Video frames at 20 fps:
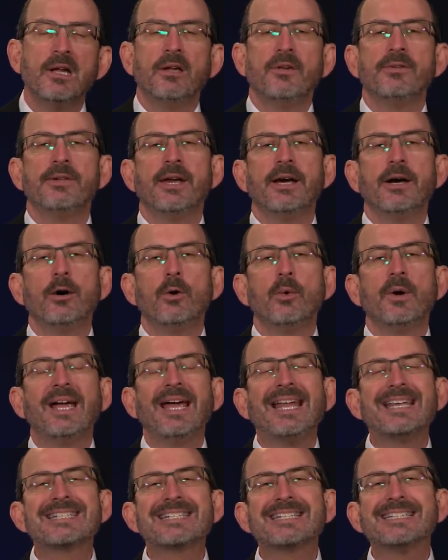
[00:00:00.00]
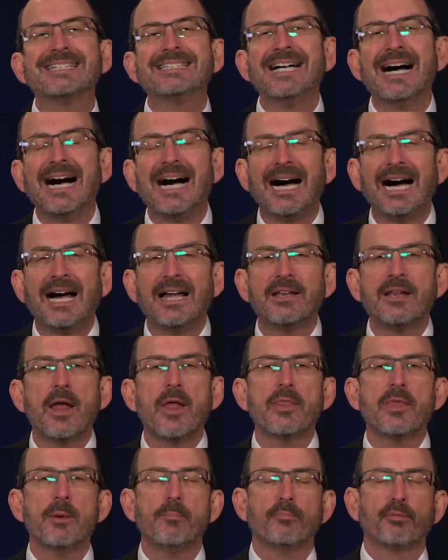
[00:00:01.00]
No, it's God
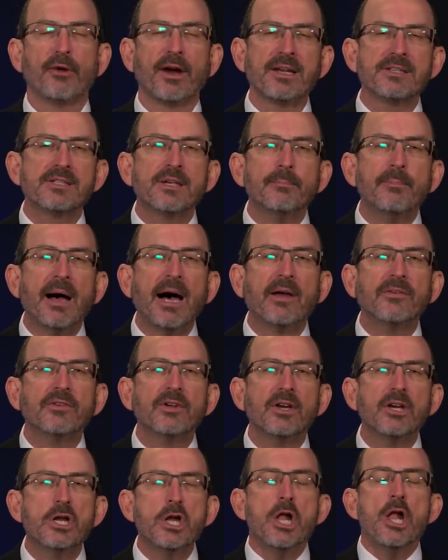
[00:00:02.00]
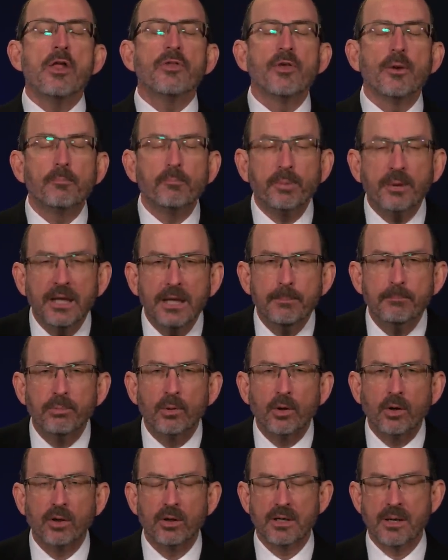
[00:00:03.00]
that brings about. The
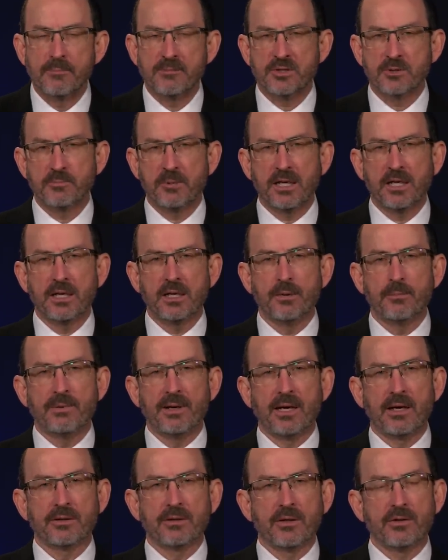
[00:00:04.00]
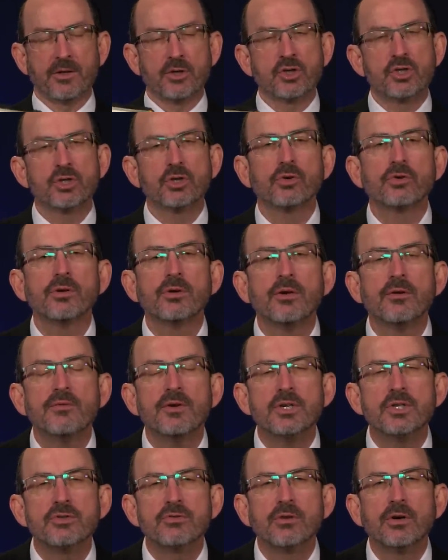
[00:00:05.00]
people, I'm speaking about the children of
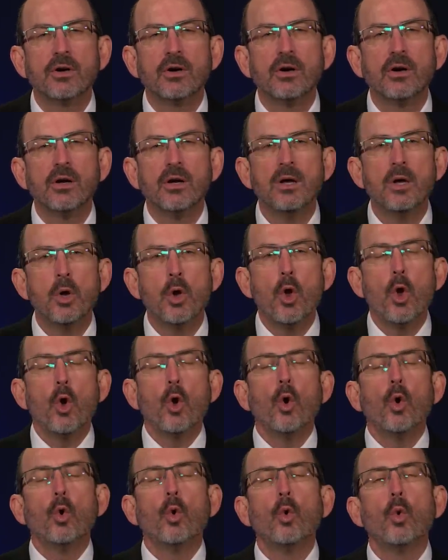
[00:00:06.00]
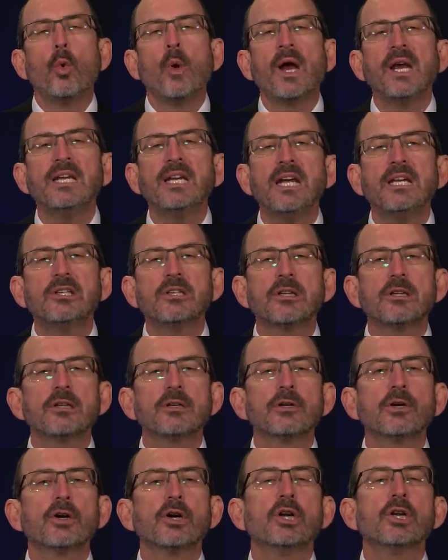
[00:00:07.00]
Israel, we need to
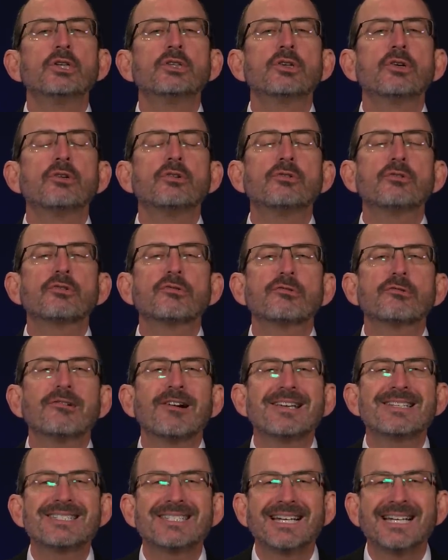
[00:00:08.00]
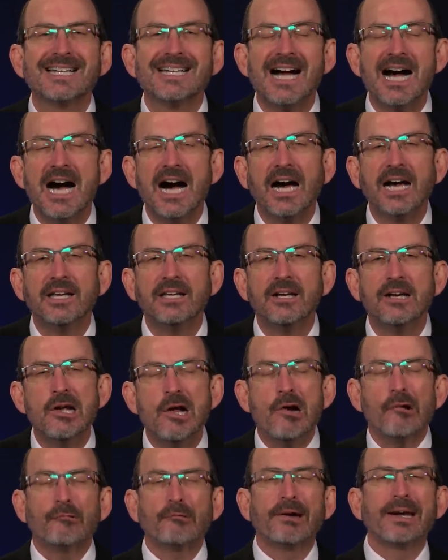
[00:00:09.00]
learn to trust God,
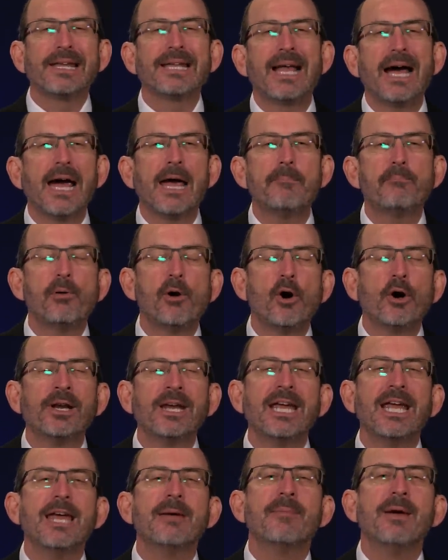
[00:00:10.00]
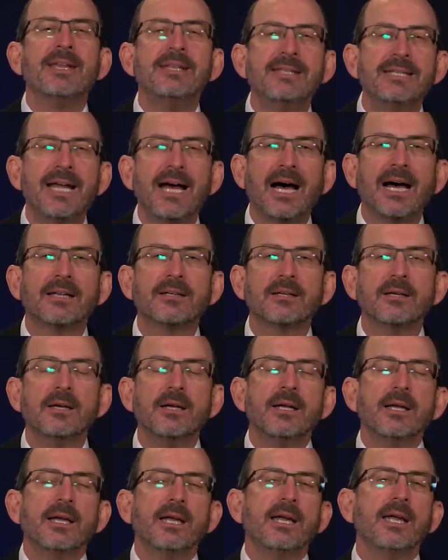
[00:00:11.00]
rely upon Him and not
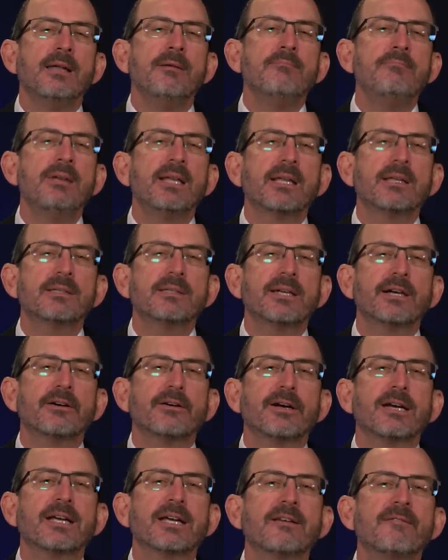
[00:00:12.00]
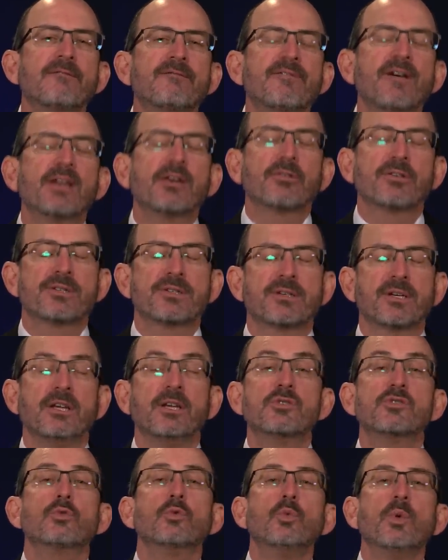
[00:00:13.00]
in military
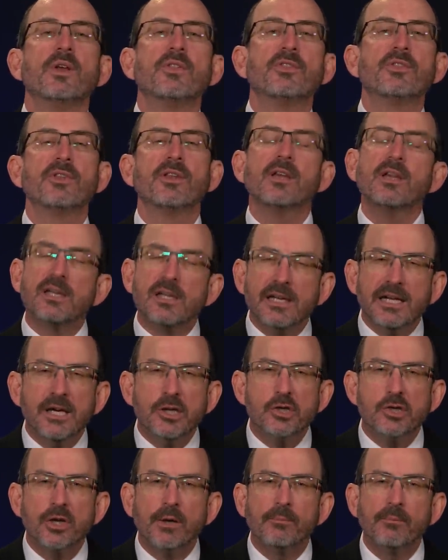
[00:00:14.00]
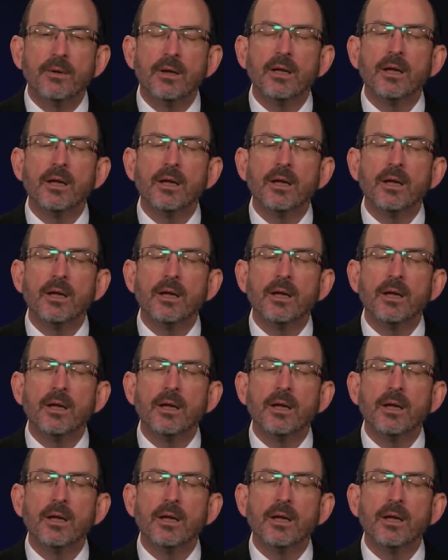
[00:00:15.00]
confederacies with Egypt.